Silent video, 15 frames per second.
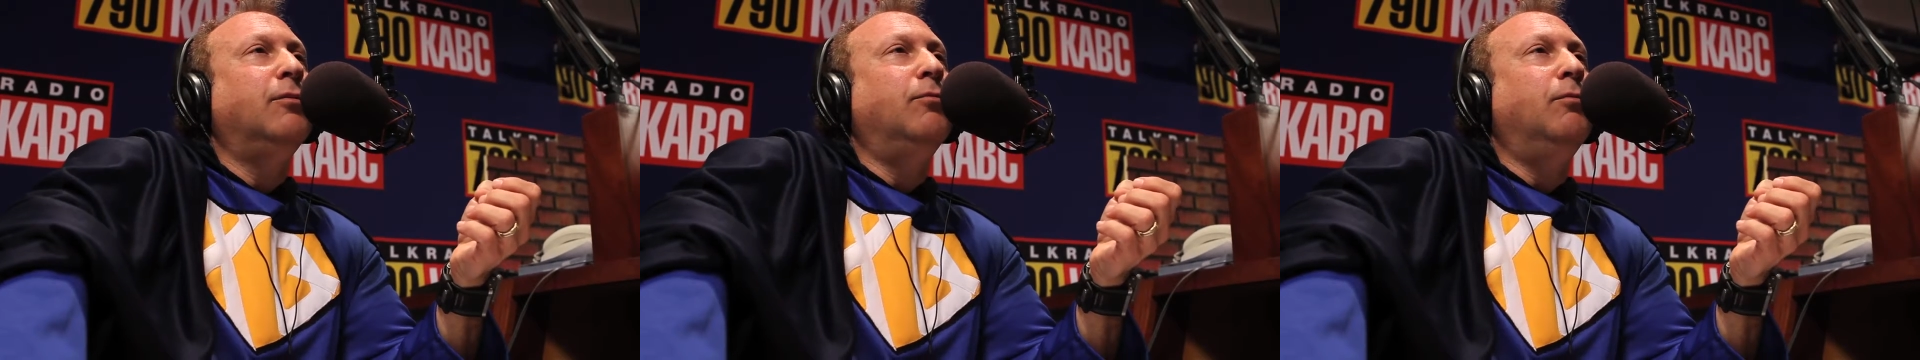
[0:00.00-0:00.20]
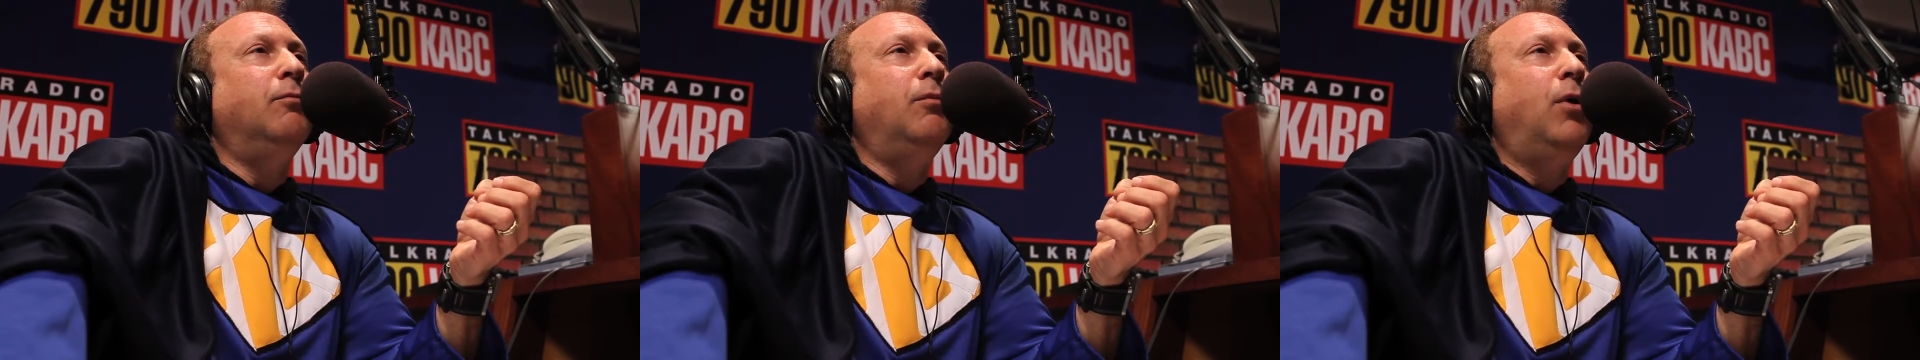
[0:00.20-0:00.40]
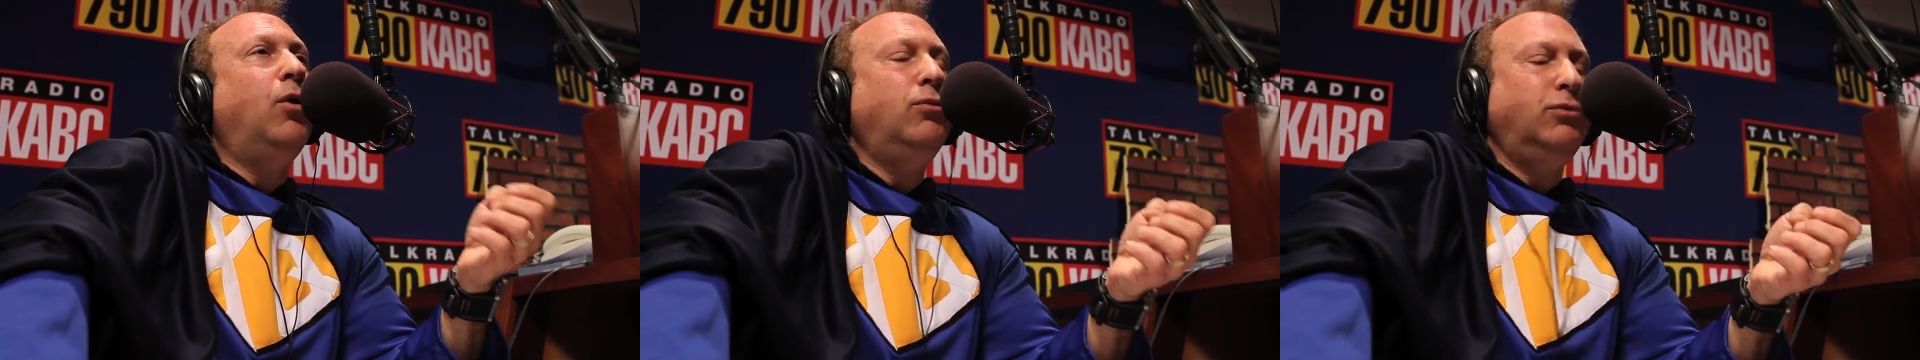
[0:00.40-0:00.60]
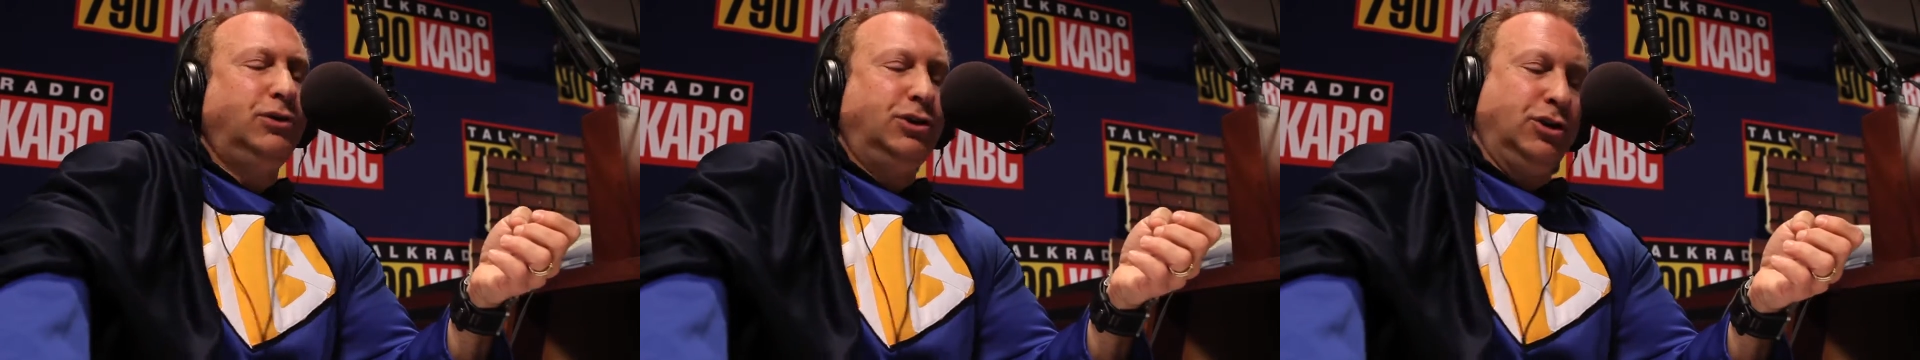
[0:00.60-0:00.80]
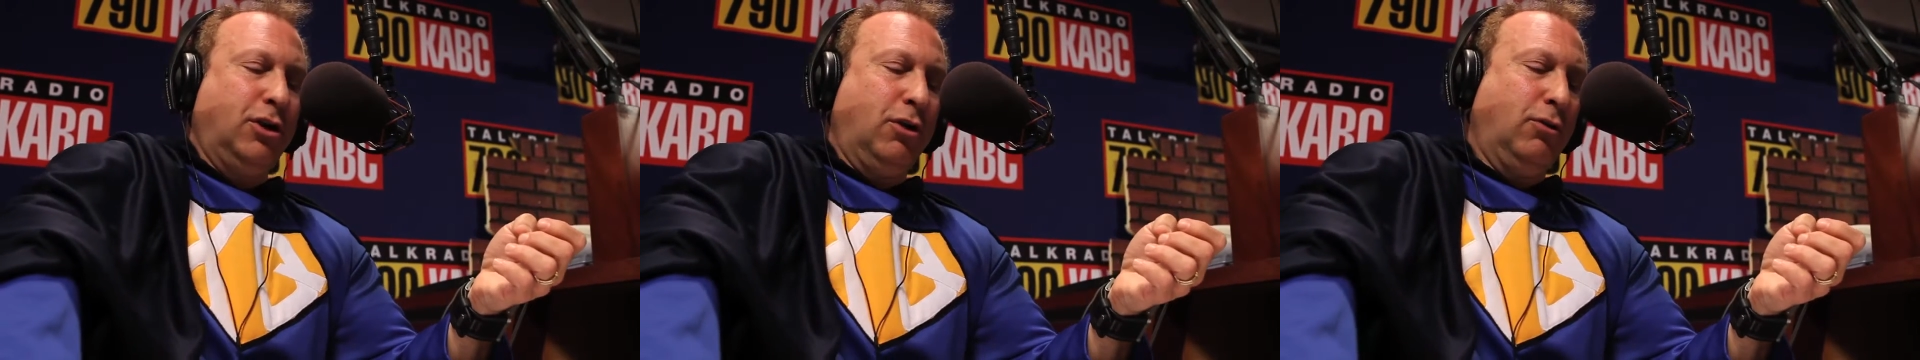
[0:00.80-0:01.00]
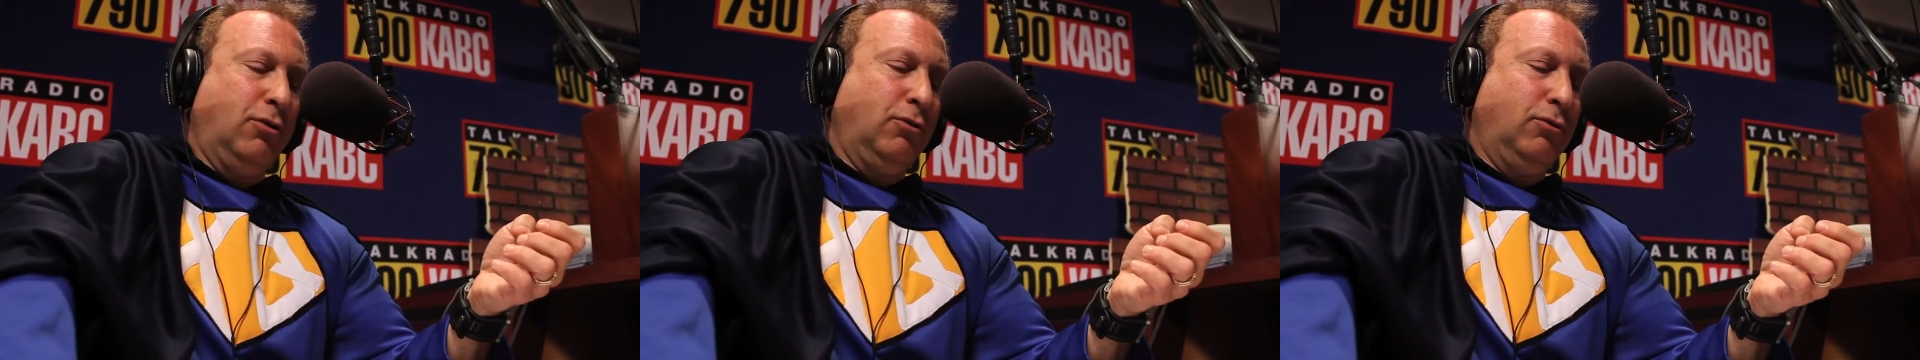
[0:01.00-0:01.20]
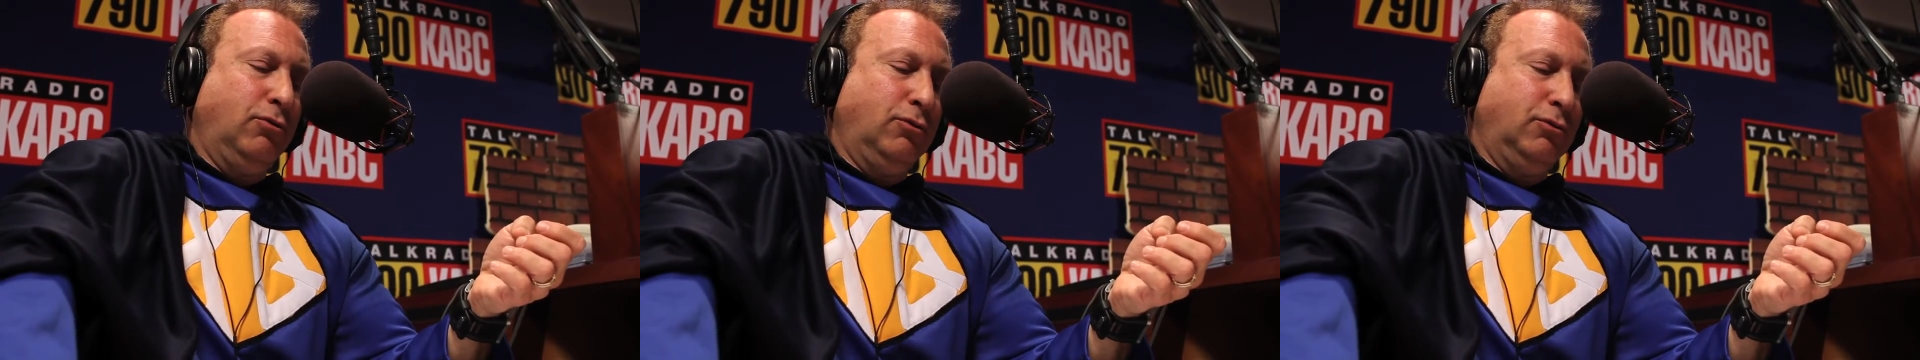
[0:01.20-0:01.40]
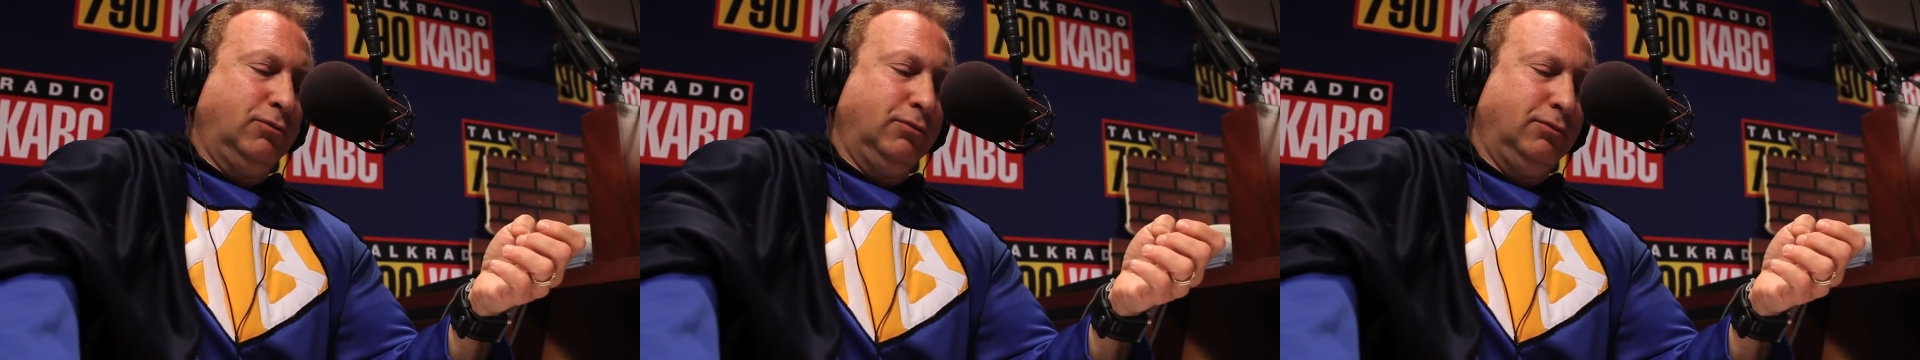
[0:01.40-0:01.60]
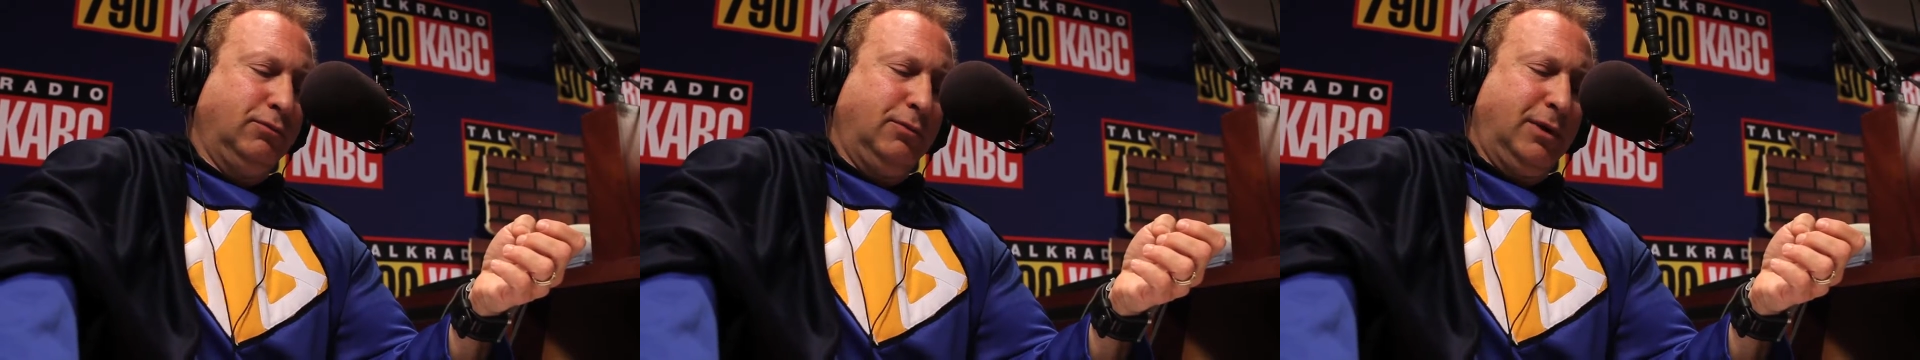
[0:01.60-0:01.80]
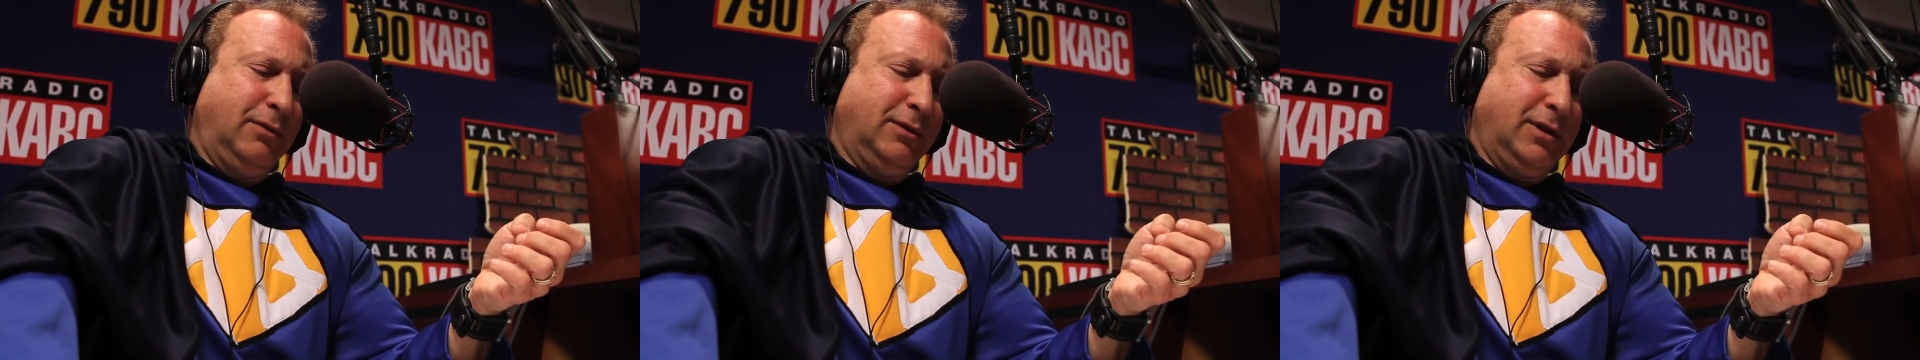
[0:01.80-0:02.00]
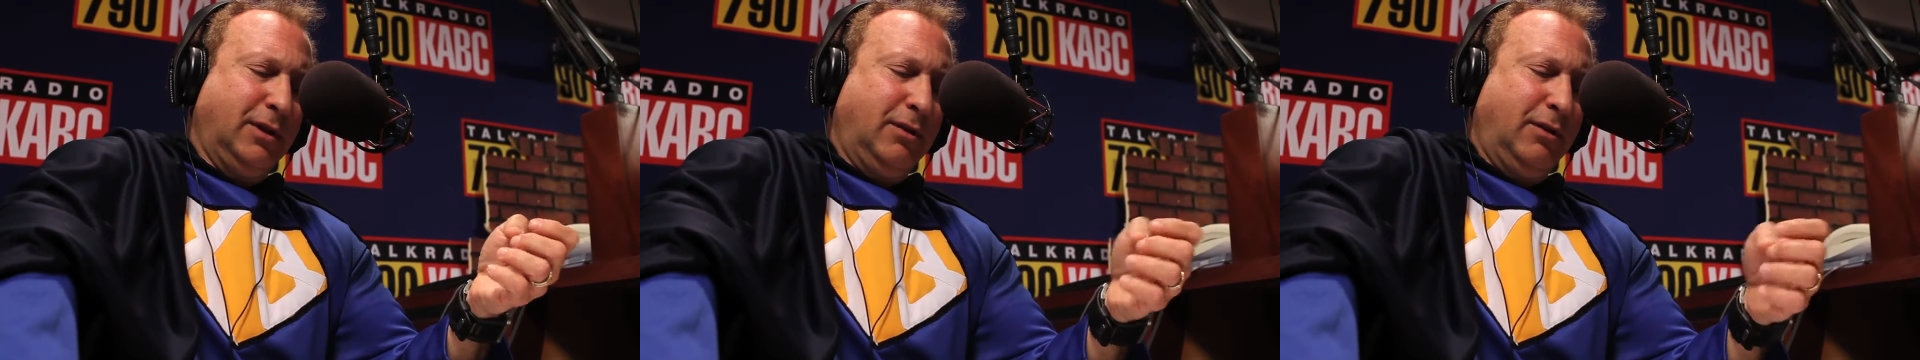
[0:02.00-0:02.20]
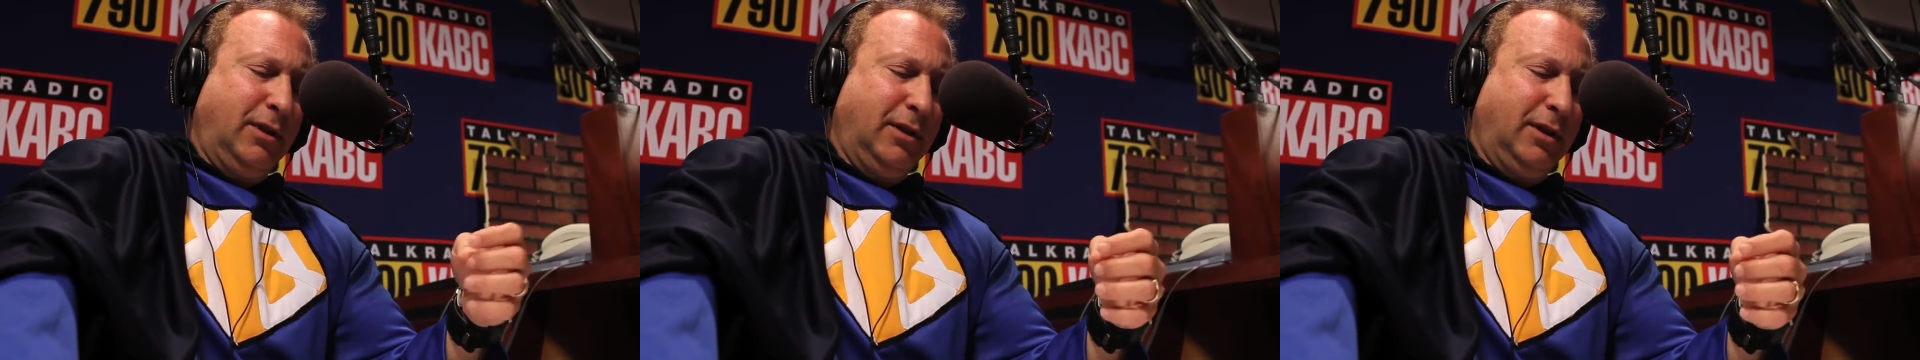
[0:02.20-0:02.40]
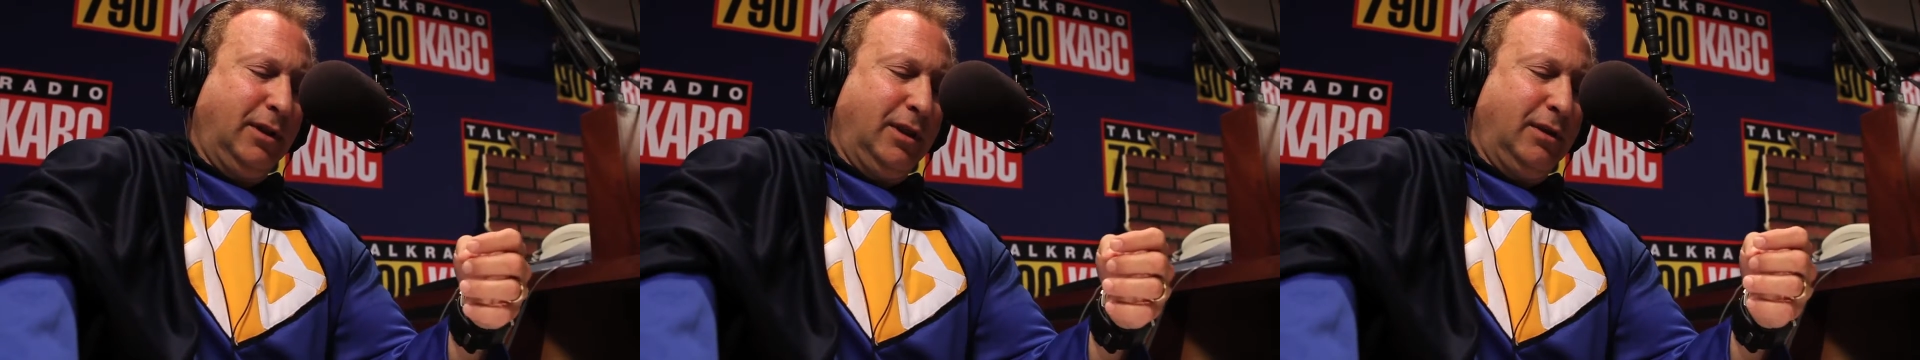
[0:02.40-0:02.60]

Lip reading: Mojo, what was it called?